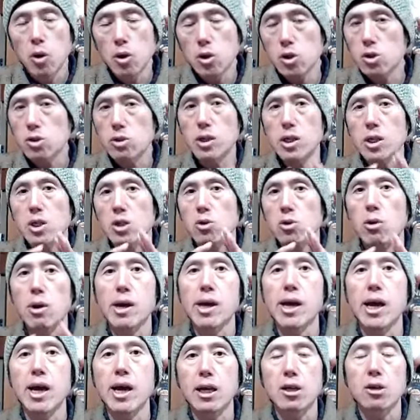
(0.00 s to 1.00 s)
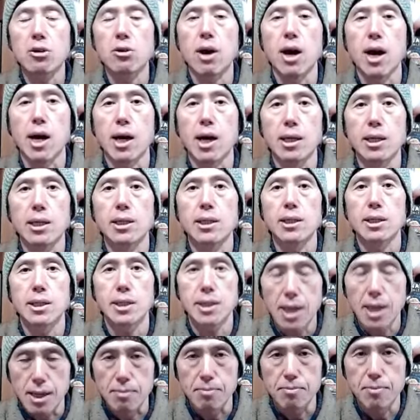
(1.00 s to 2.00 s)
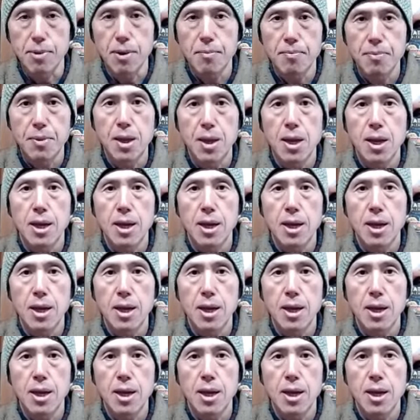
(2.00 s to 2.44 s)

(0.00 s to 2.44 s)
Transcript: mostly triangular shape.